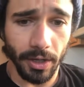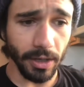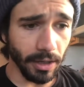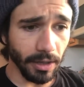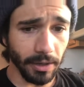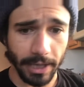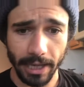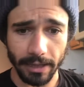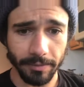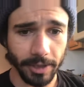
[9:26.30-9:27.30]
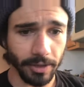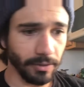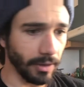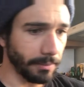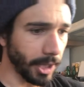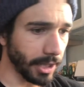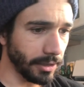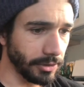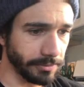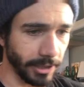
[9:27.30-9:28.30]
oh, okay, let me don't, I'm not
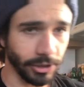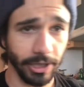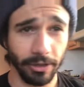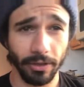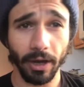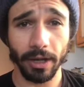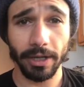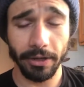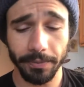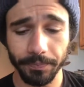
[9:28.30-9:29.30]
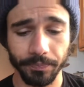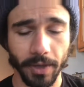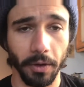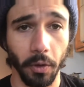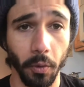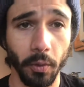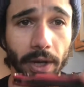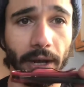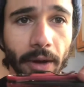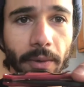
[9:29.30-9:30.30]
gonna lose my train of thought here.
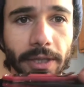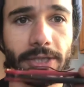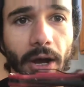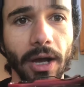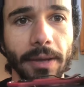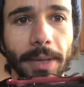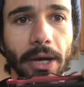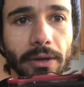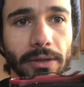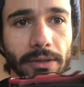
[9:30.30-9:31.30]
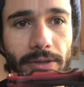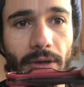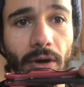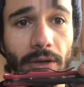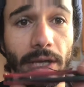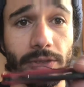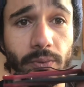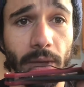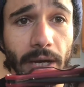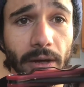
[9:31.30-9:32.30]
What I wanna talk about
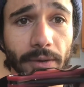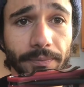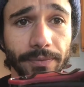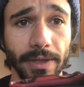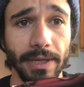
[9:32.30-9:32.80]
as well